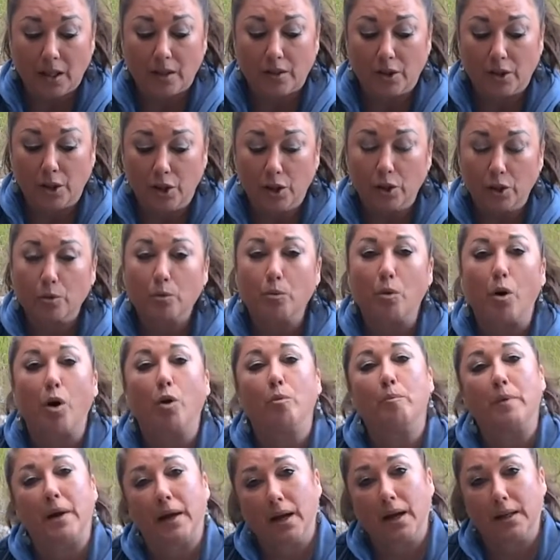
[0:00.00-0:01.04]

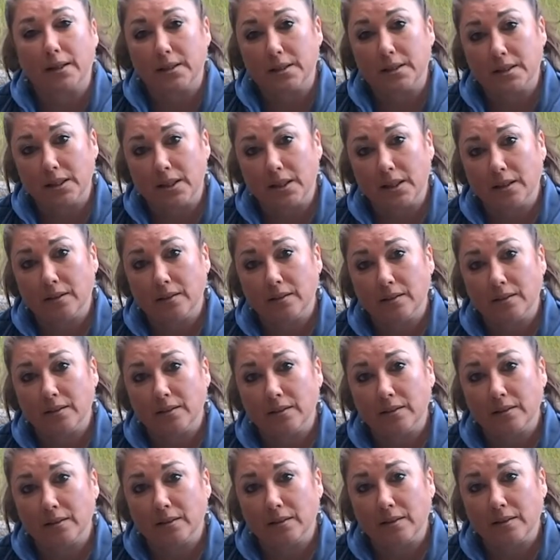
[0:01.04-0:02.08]
humanity.
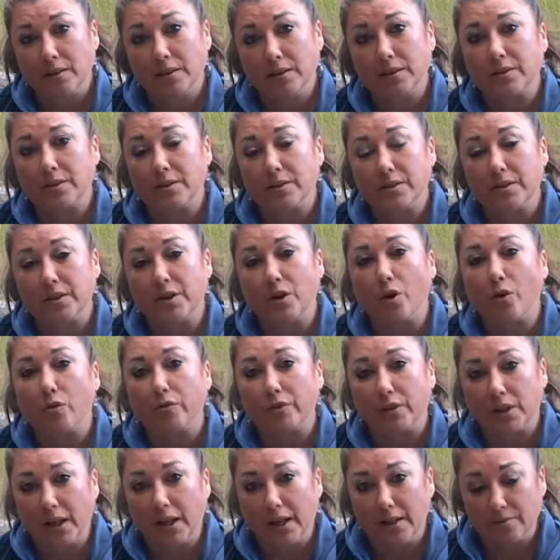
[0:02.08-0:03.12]
This is the
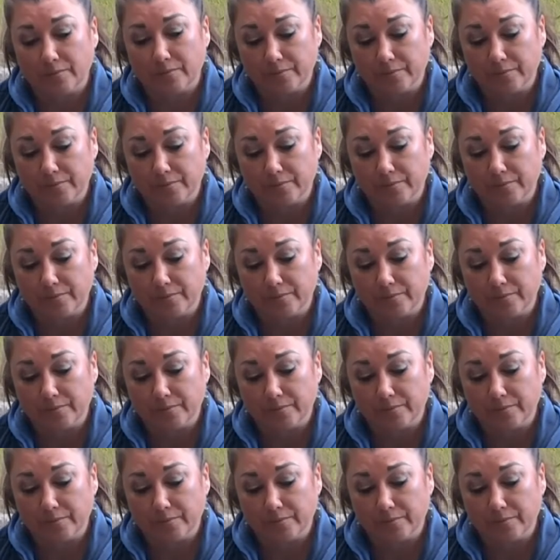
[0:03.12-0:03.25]
overlay.